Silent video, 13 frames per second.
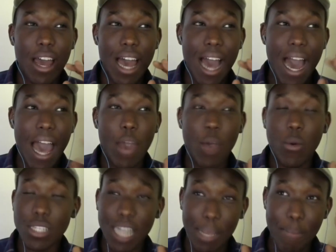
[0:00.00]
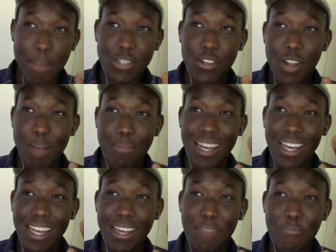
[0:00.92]
I always like message her, and I'm
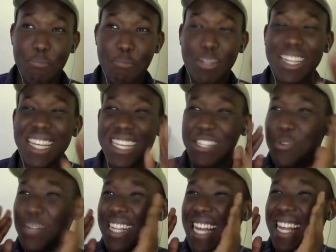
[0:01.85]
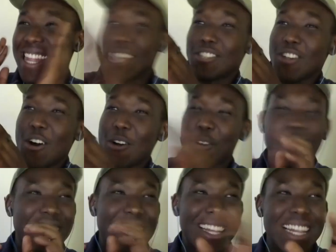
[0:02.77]
like, please do it like this song, or
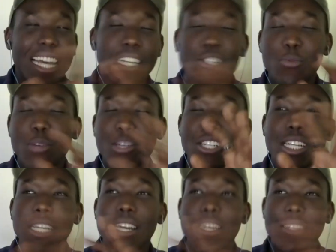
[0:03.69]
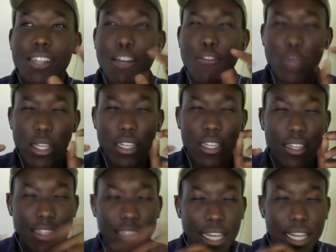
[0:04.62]
like when she does stuff, you can
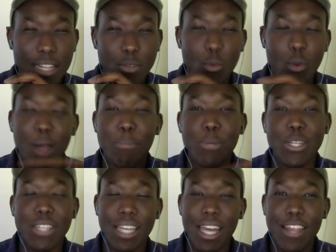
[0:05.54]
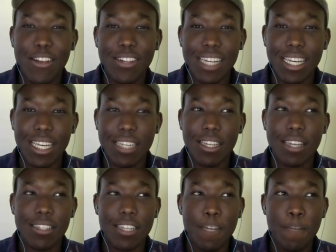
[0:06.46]
just see it's well put together. Like,
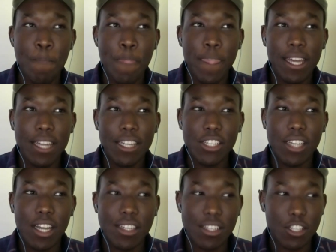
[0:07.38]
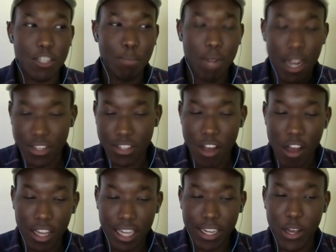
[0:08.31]
she doesn't just put on a
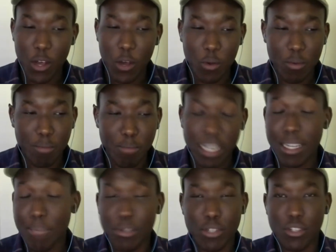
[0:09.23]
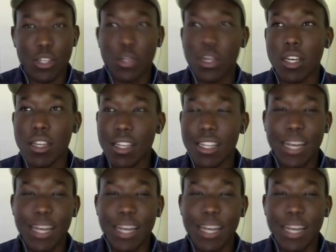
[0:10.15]
song and go, because I'm pretty sure she could.